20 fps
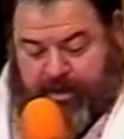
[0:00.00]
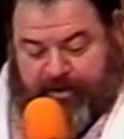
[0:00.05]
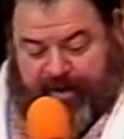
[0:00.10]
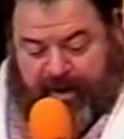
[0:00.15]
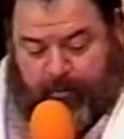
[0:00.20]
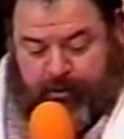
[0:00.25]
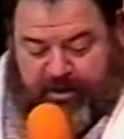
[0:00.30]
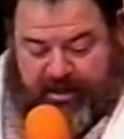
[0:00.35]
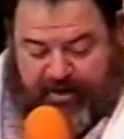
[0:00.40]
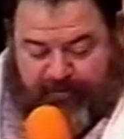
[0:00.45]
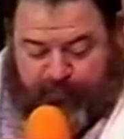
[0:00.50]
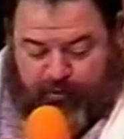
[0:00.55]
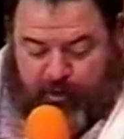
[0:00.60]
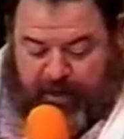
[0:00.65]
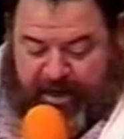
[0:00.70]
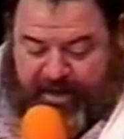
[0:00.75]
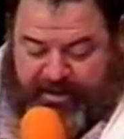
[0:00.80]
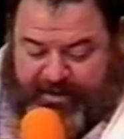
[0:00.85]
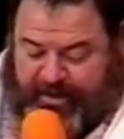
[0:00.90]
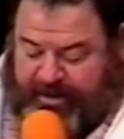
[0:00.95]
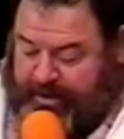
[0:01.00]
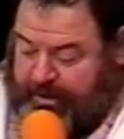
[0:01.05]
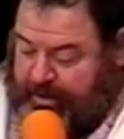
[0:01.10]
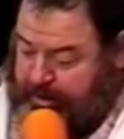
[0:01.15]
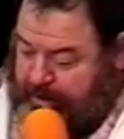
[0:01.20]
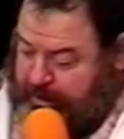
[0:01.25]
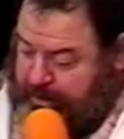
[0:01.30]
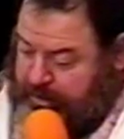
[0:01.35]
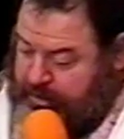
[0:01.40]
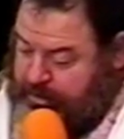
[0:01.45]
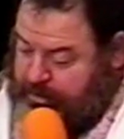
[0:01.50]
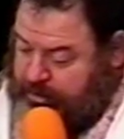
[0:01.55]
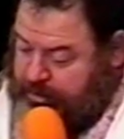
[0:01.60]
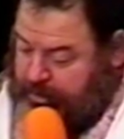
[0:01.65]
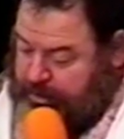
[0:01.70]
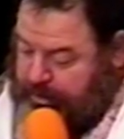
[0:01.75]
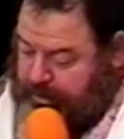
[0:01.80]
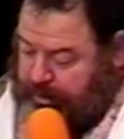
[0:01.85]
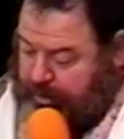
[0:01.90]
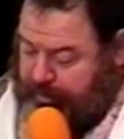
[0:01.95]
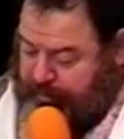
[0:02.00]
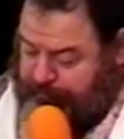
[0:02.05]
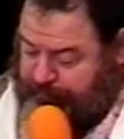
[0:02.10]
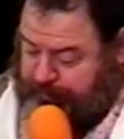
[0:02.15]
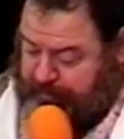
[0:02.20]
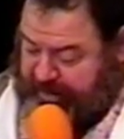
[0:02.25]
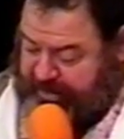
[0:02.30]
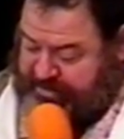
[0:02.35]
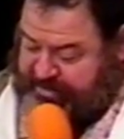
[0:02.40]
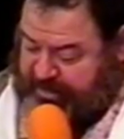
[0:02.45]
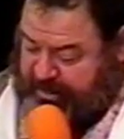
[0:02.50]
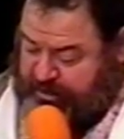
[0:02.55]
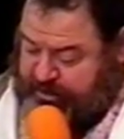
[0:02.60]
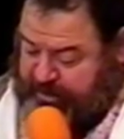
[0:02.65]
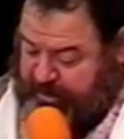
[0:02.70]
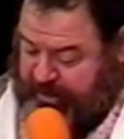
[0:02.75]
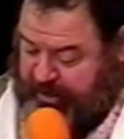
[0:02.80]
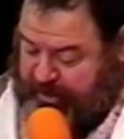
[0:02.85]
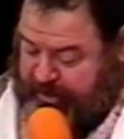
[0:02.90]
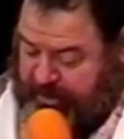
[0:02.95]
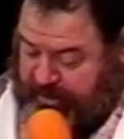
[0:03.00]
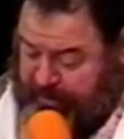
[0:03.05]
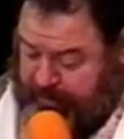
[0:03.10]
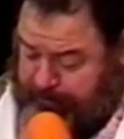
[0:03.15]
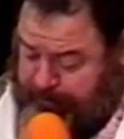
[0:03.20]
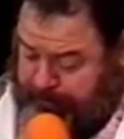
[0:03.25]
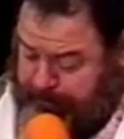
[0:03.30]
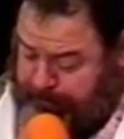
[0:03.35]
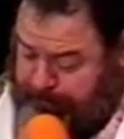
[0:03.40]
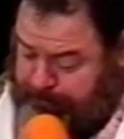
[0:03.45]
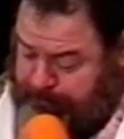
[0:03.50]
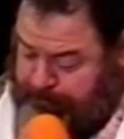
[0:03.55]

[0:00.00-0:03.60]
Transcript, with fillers: that will give you an idea of Maaseh Shlichim,